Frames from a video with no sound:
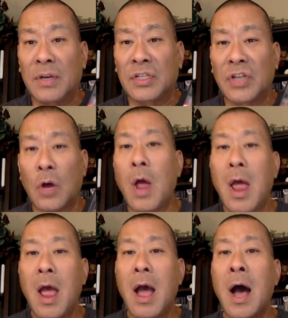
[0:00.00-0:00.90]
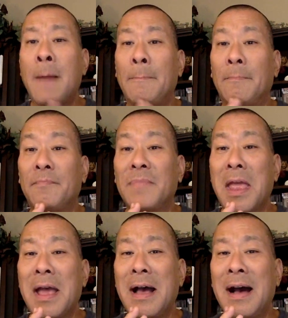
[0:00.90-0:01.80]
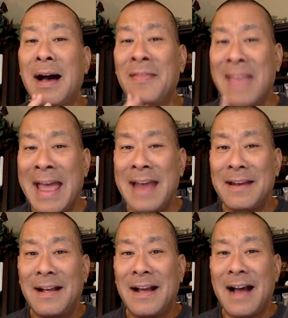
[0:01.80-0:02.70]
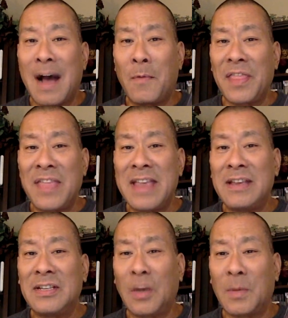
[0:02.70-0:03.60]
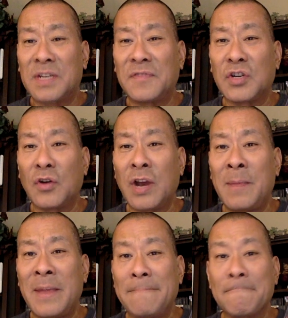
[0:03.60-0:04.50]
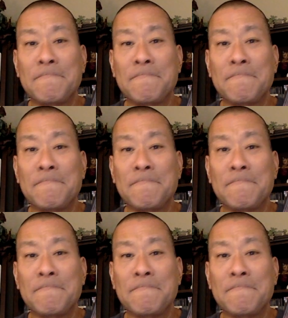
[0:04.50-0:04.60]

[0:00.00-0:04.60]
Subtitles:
So on that, I want to thank you so much for joining me.